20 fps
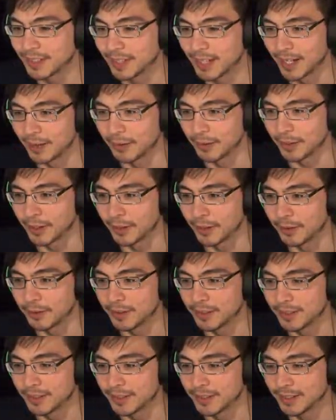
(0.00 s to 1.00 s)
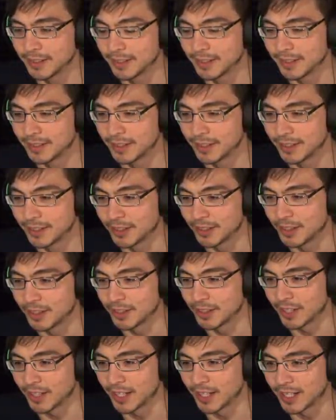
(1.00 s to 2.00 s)
There we go. Good to
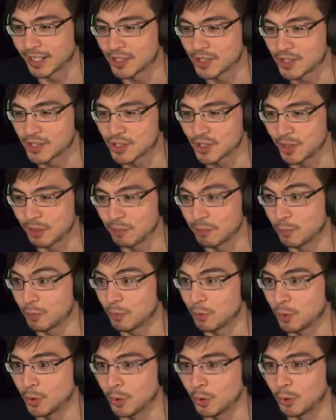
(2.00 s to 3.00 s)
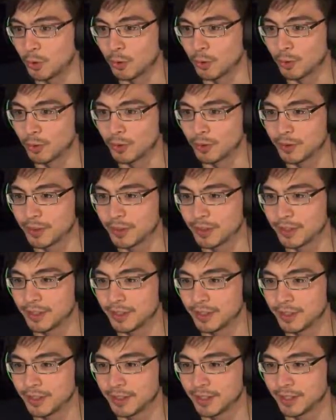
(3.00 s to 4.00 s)
know that I can. Sl Whoa.
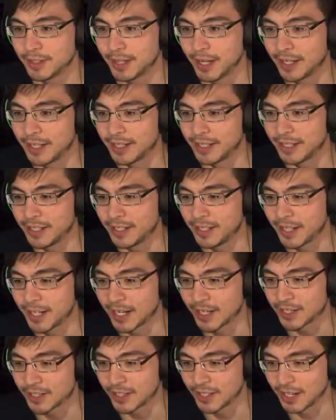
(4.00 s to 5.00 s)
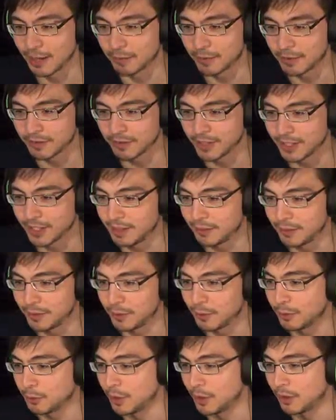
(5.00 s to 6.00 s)
I think he can actually. I wonder if he can hit me
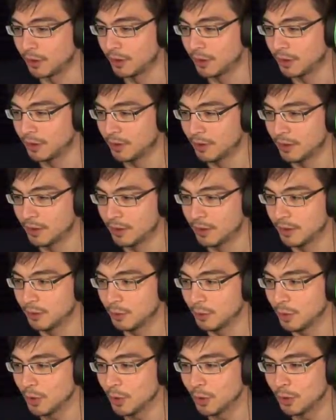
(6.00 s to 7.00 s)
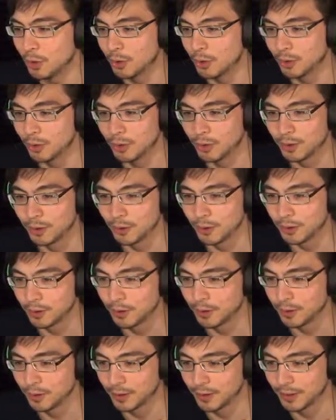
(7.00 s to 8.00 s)
through the wall. Woo!
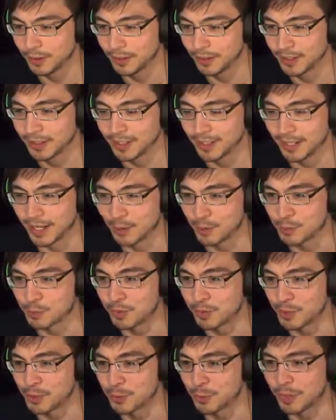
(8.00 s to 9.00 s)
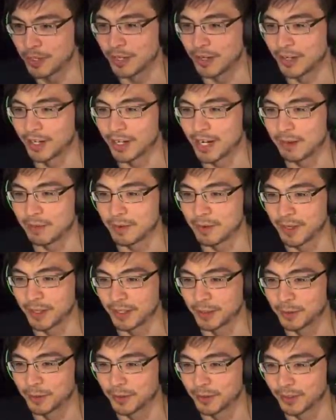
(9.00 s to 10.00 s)
That was pretty sweet how I came around
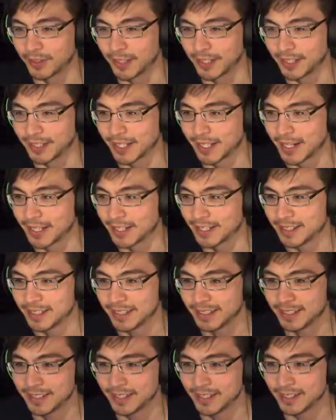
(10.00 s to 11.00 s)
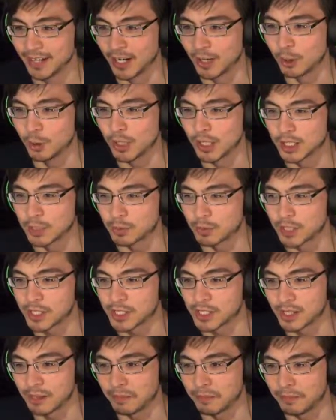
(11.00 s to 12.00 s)
the corner like that. All right, who else wants
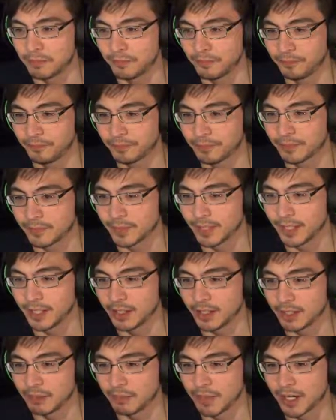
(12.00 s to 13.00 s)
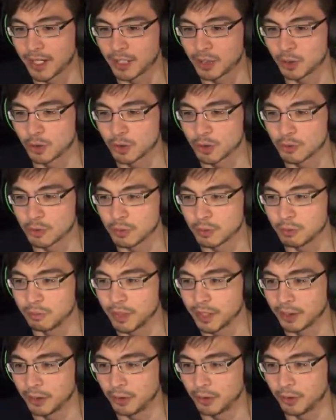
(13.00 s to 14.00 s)
some? Any other Minotaurs with
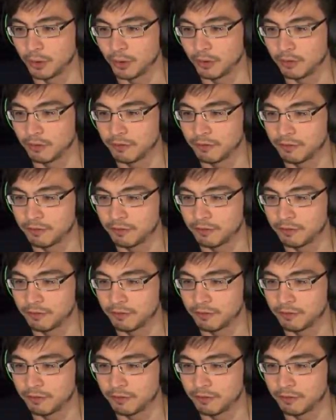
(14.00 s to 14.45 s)
big old